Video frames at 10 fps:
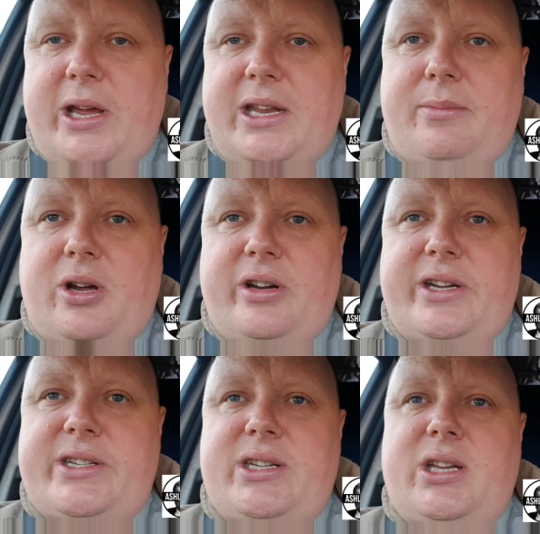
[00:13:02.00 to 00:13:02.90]
way, to be
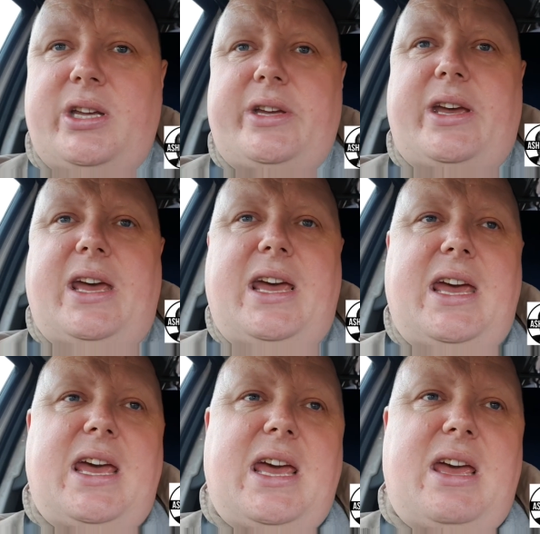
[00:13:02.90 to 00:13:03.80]
honest.
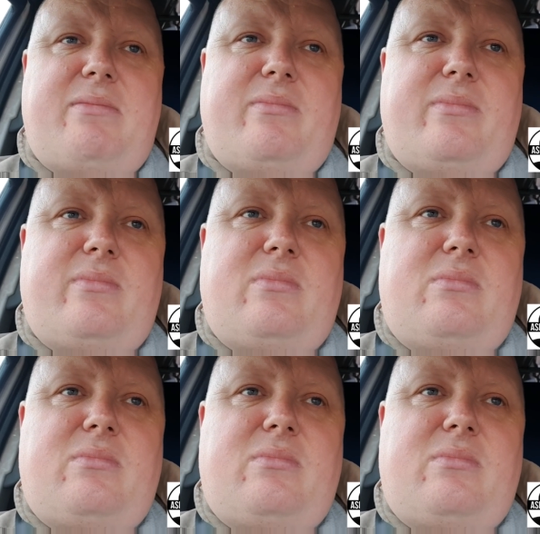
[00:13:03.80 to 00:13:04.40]
But